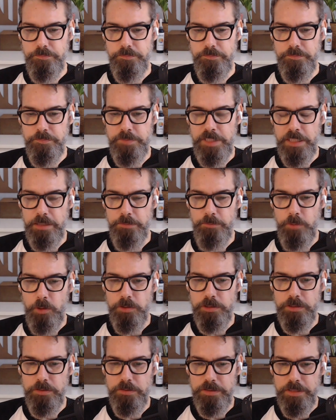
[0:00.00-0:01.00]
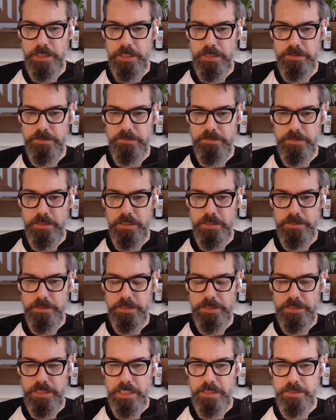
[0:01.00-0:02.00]
their emotional intelligence and
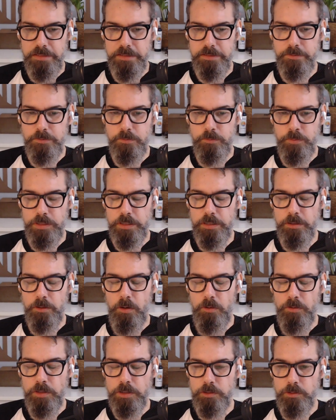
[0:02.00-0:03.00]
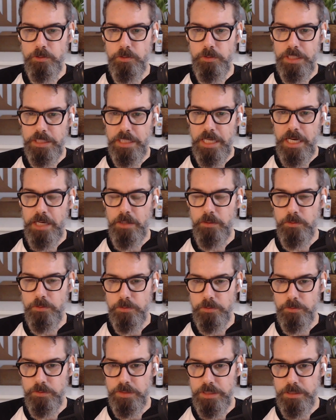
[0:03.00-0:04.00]
understand what they're going through and how
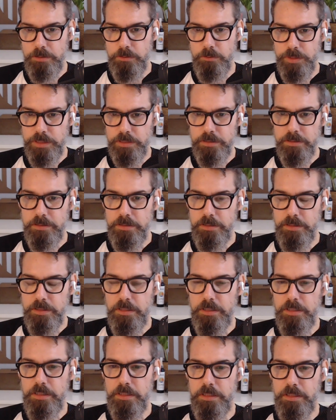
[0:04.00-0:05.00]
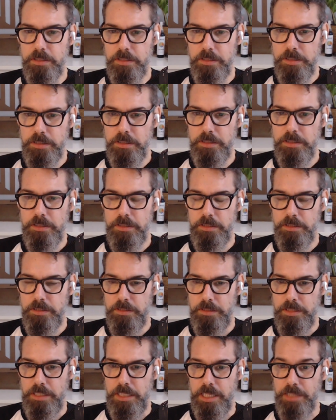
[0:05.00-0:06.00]
to deal with
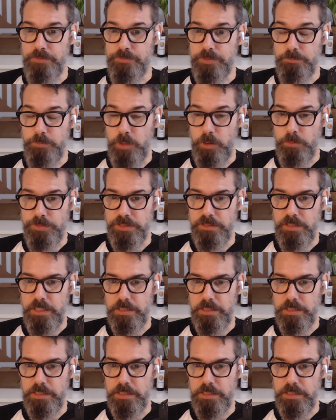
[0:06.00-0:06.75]
hefty moments like